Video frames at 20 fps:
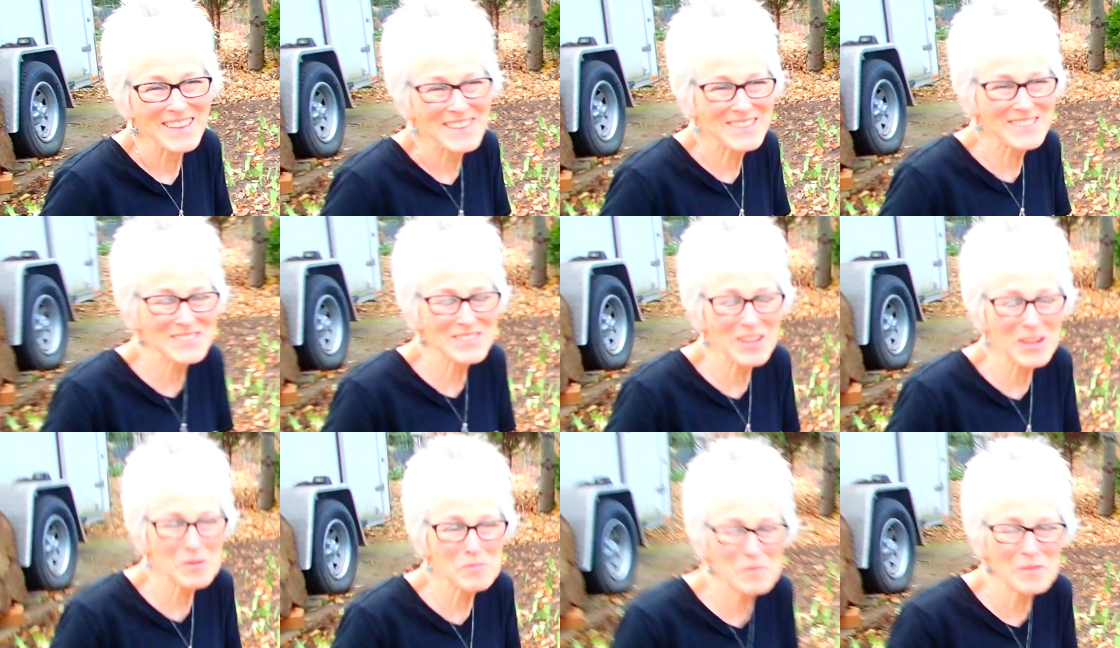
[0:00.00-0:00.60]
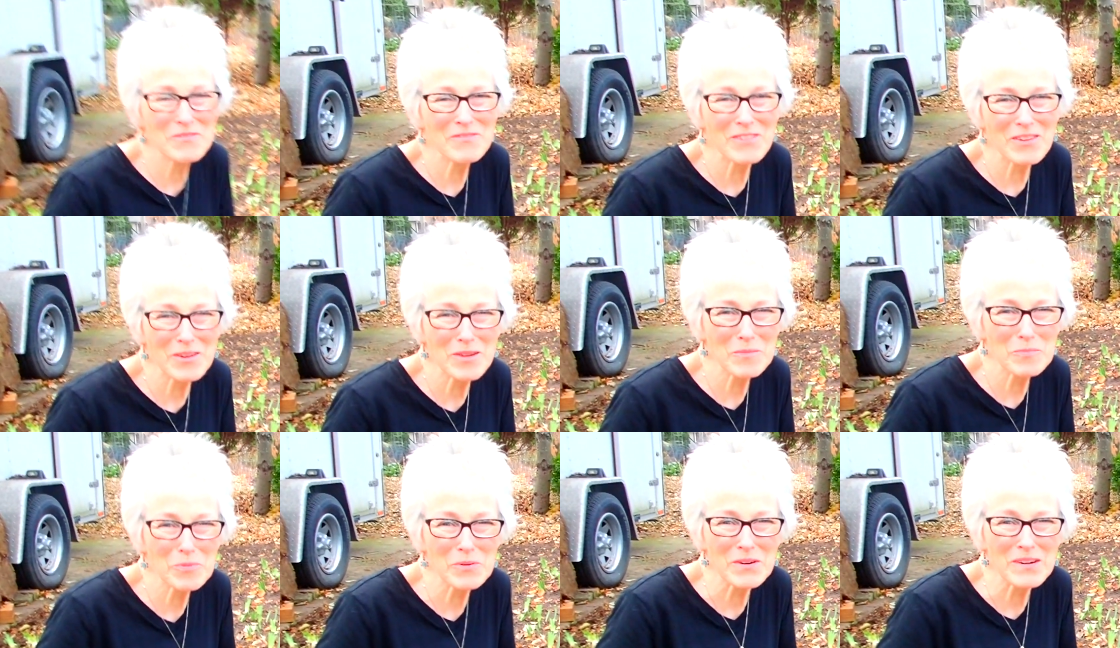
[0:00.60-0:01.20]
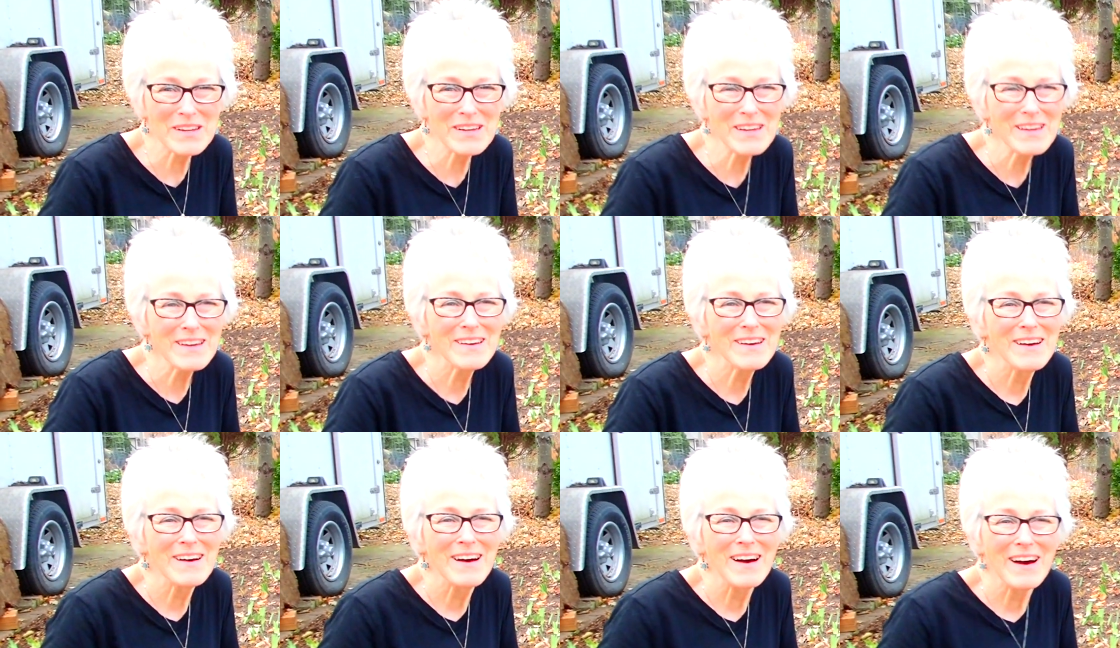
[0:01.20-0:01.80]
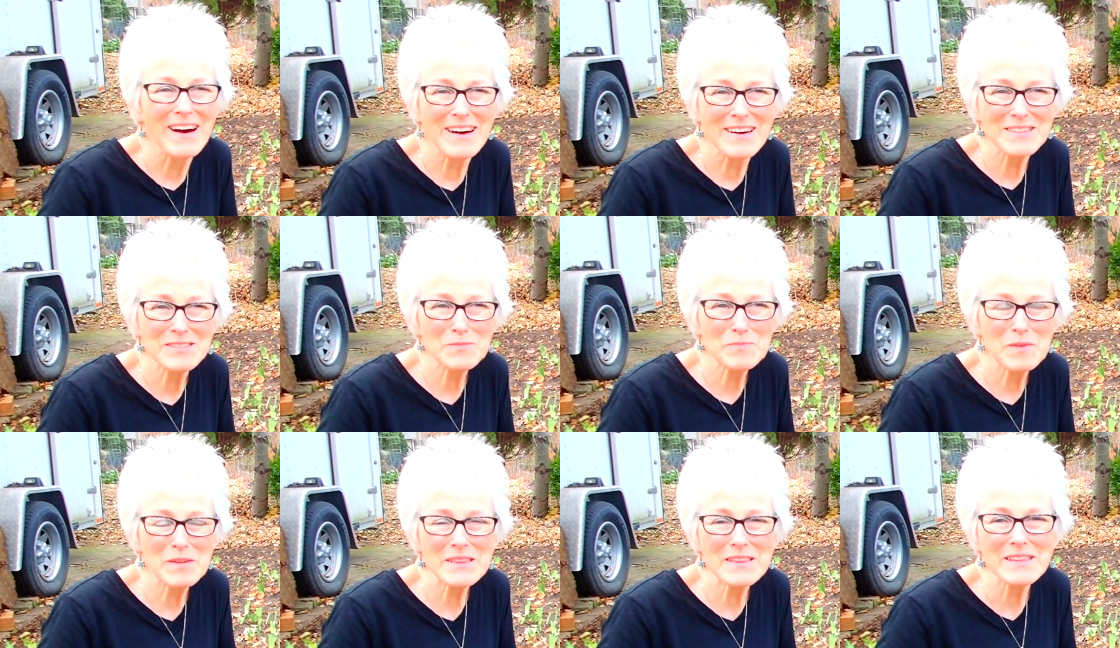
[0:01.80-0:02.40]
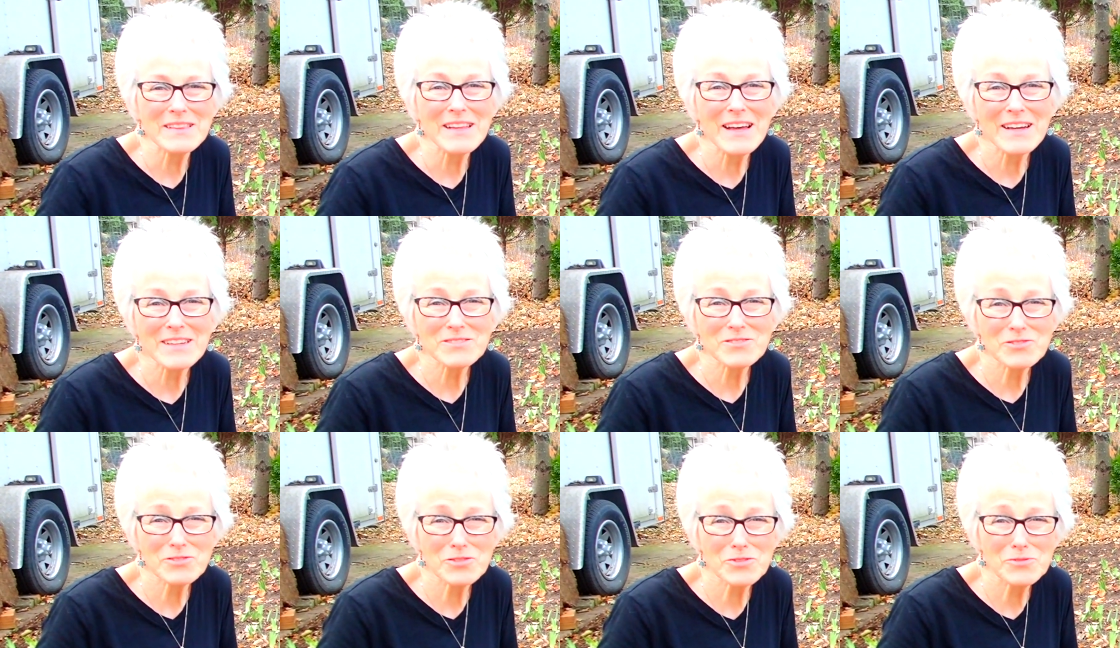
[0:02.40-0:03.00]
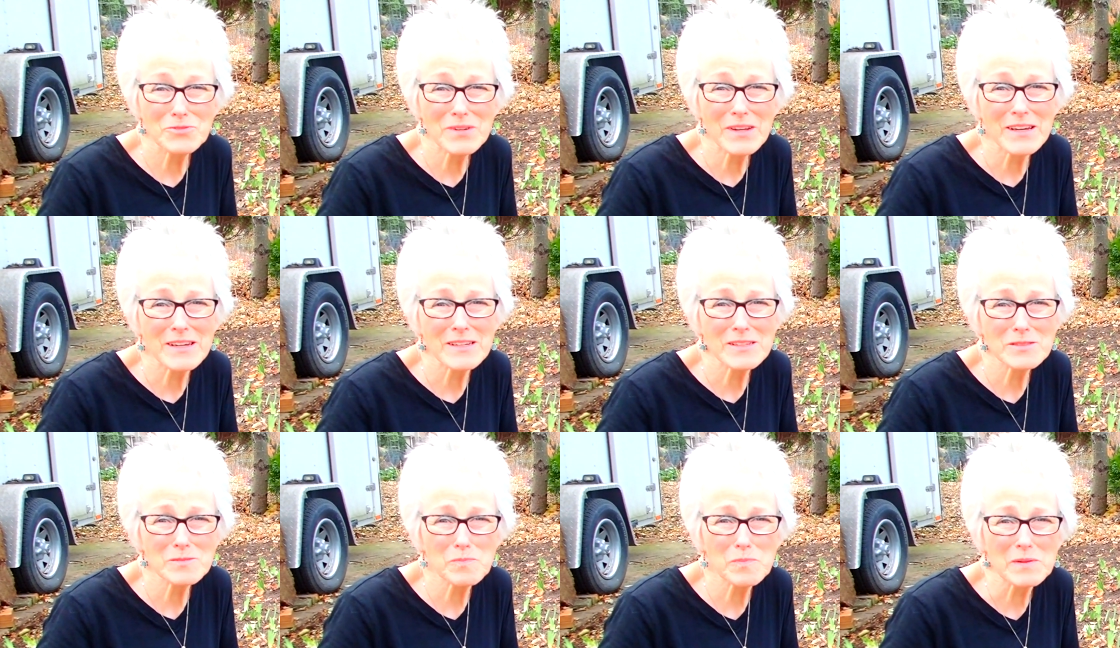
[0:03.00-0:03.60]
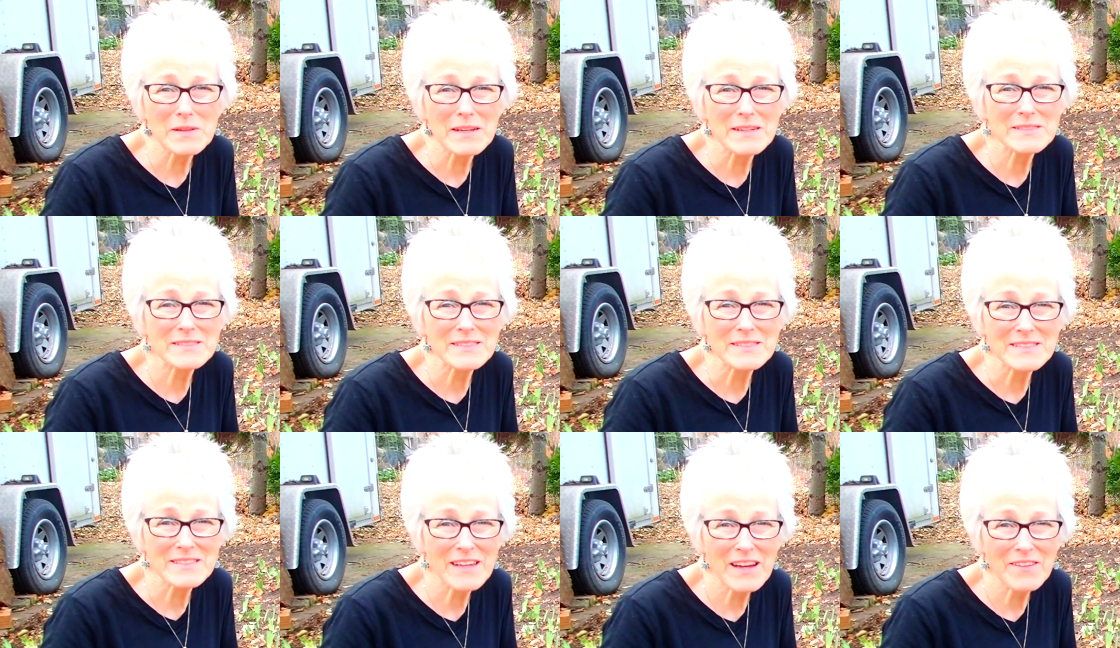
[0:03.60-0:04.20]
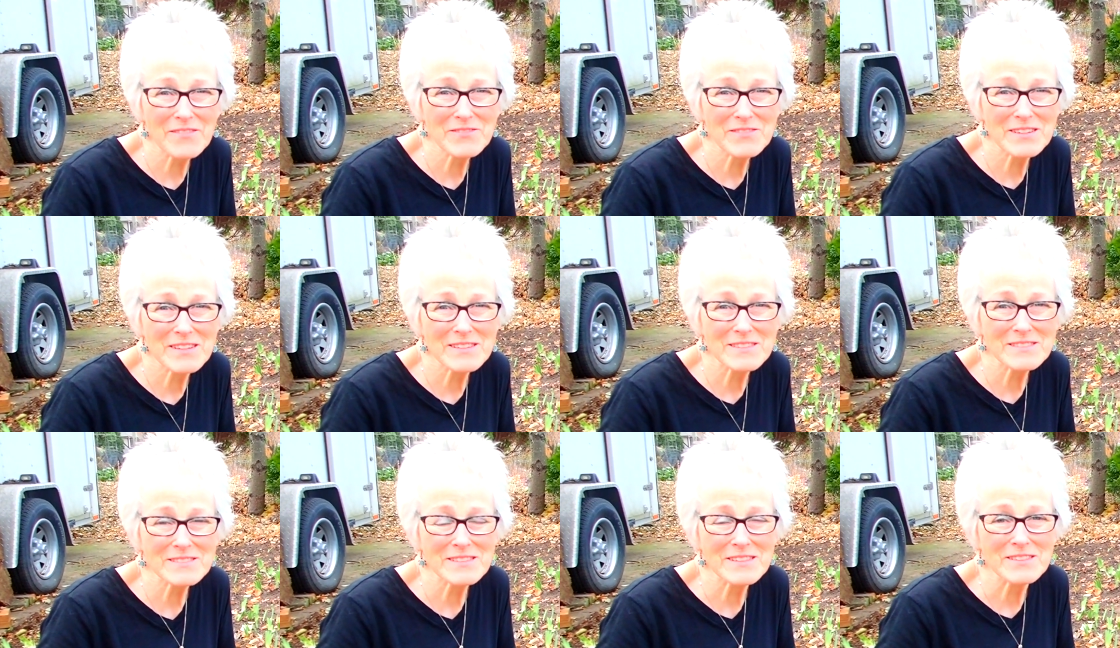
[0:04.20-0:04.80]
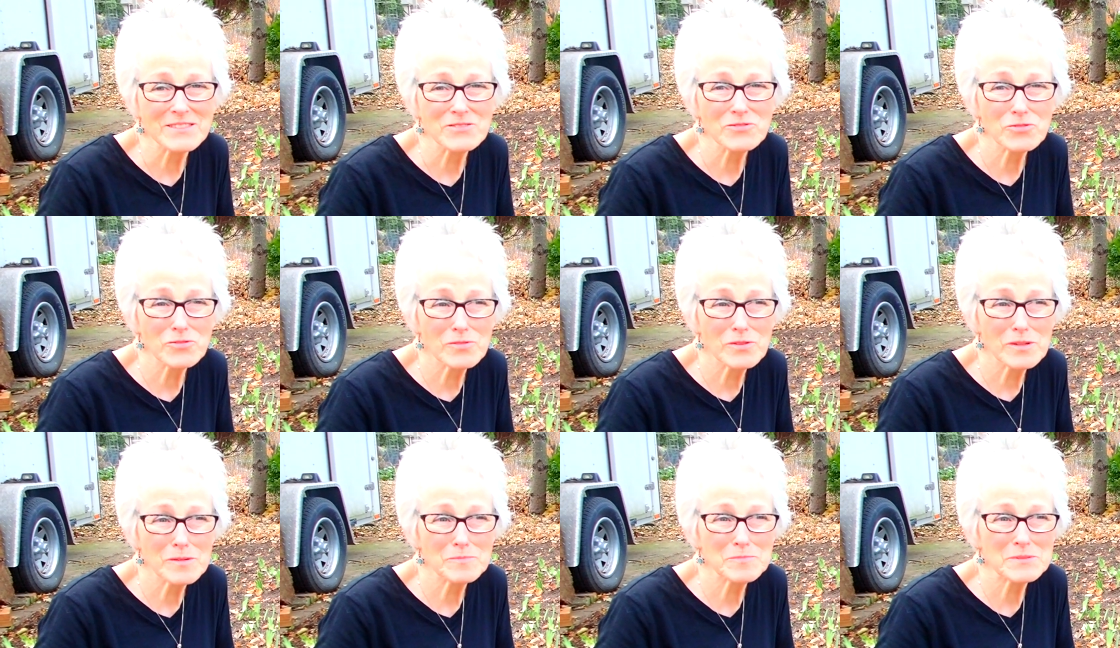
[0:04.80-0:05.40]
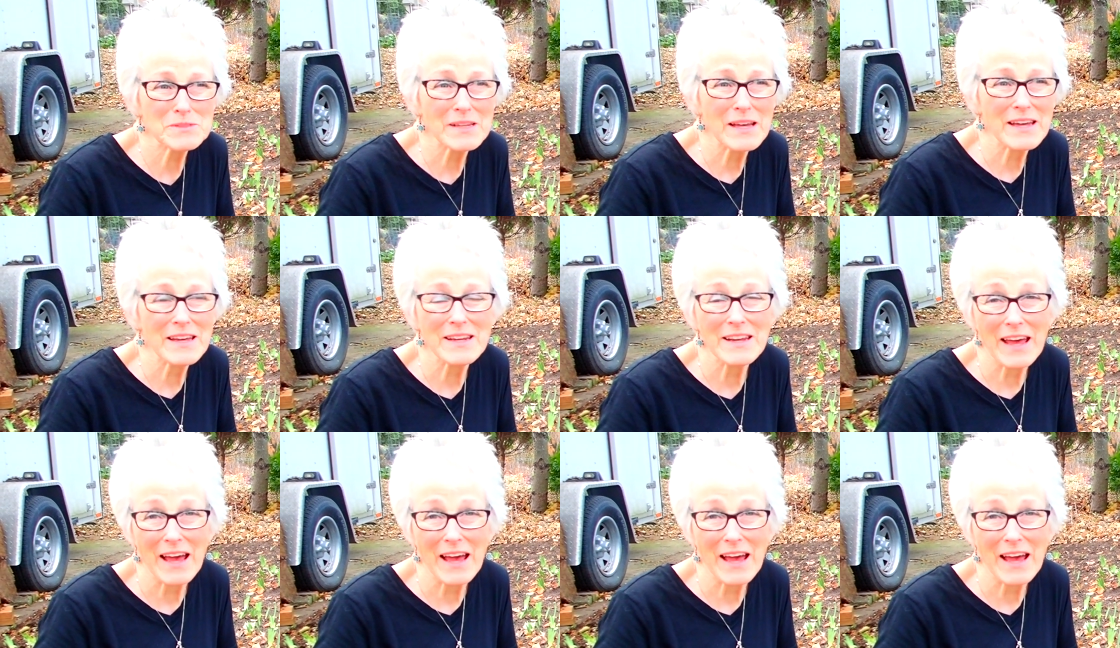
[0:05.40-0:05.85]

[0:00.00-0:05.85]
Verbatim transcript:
Speaker 1: this ought to be very pretty. I spent the last two days planting daffodils and tulips and